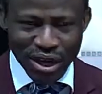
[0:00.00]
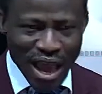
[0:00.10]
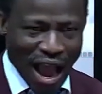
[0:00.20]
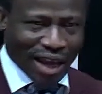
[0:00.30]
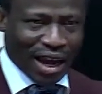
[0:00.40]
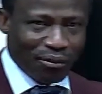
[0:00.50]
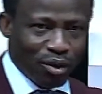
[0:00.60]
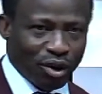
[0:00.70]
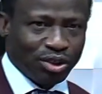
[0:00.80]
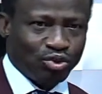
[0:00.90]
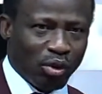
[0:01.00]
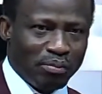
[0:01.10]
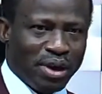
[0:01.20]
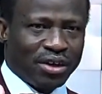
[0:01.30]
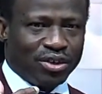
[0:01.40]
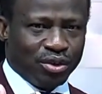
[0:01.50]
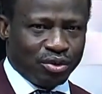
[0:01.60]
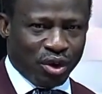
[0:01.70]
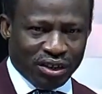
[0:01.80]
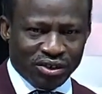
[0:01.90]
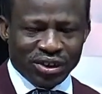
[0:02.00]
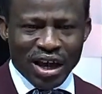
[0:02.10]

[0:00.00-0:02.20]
I am going to make you great.